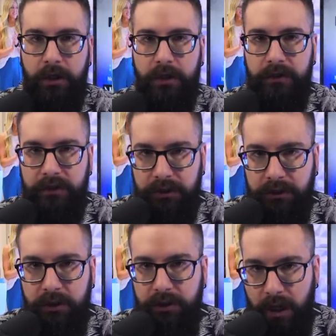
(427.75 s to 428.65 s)

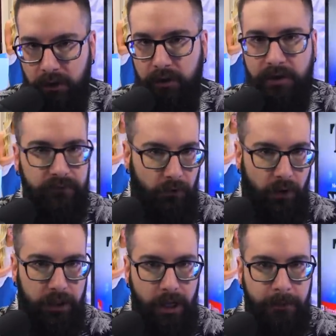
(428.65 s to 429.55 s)
consistent gender
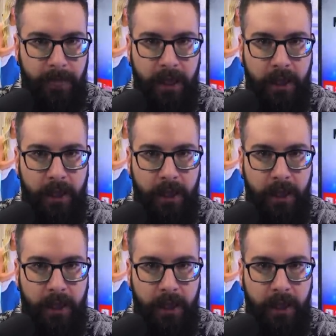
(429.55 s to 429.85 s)
dysphoria,